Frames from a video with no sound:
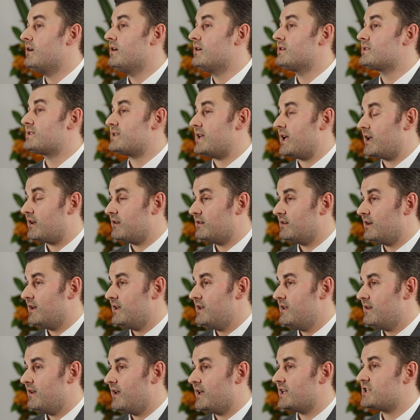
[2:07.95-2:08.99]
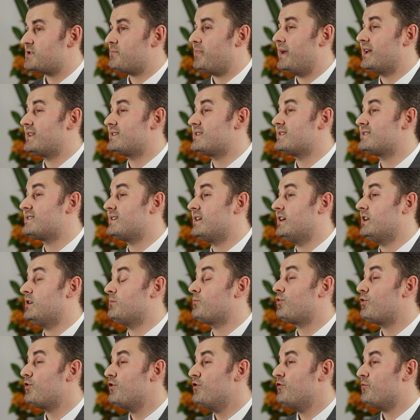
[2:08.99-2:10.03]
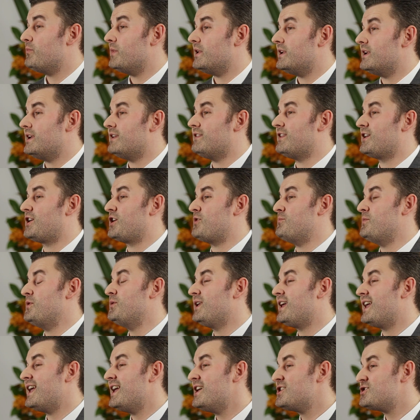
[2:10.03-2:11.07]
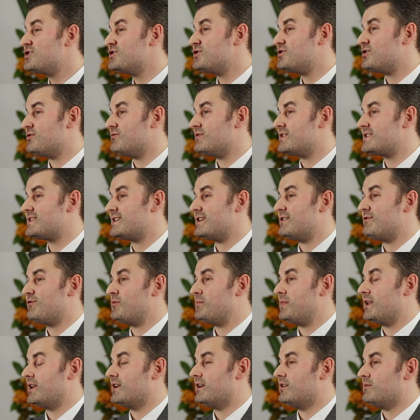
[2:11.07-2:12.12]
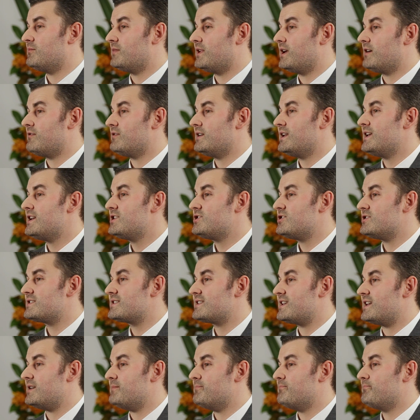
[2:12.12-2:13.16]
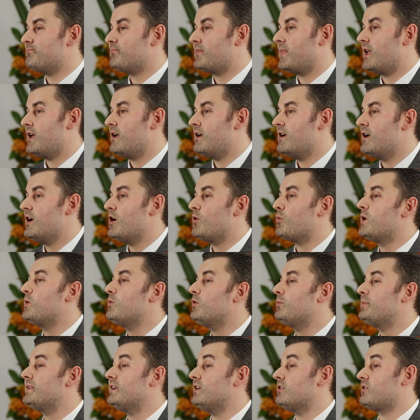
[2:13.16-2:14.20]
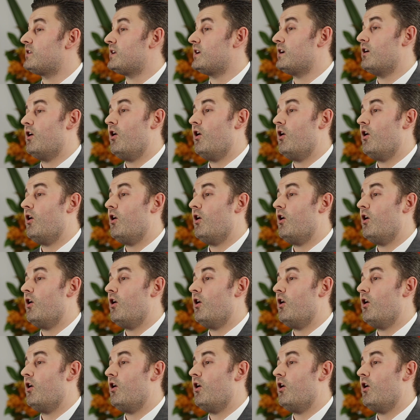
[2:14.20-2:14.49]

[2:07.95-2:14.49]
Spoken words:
Secondly, expect to see an improvement in the communications you receive from the alumni relations team. We will be looking